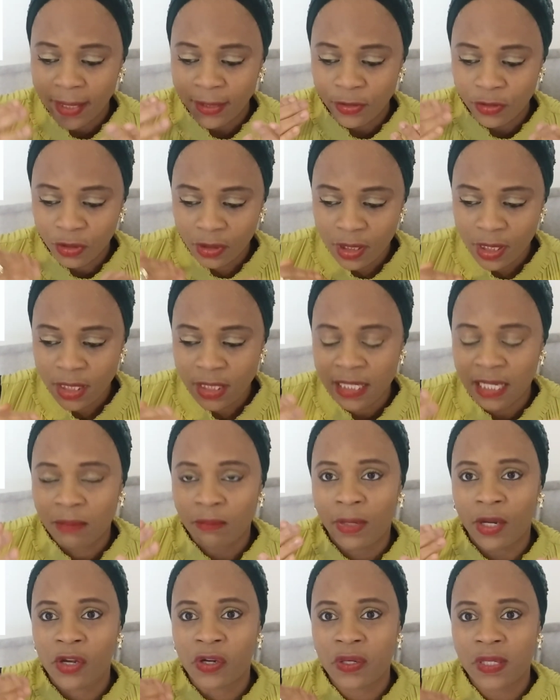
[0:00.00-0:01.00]
my knowledge
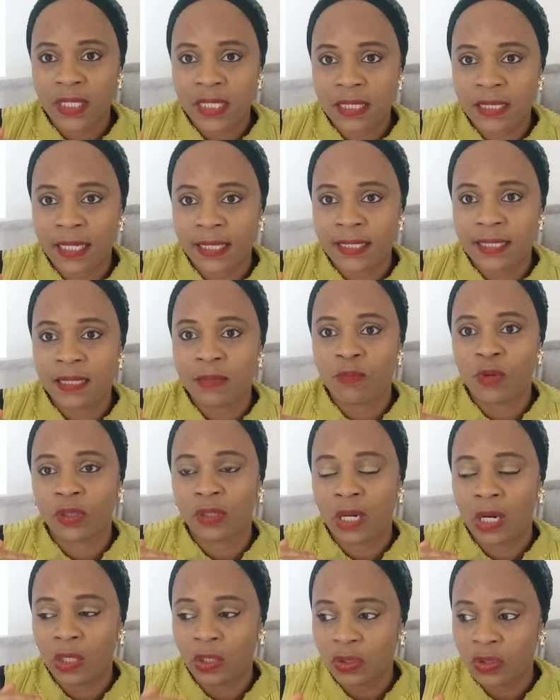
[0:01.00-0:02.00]
and my understanding,
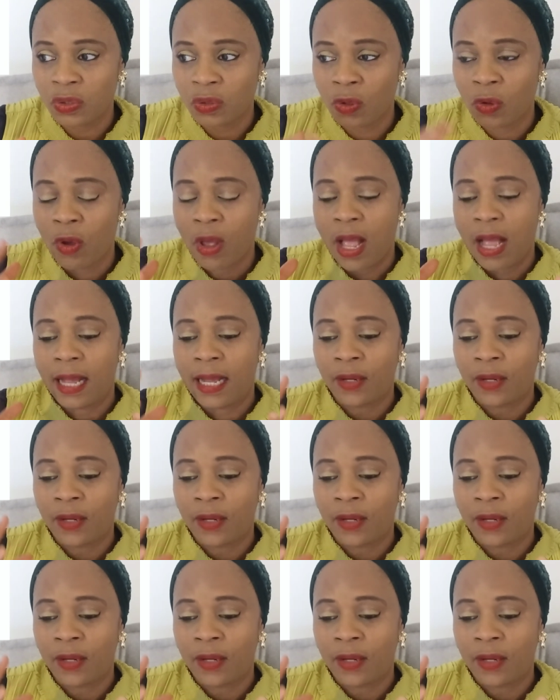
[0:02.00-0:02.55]
but also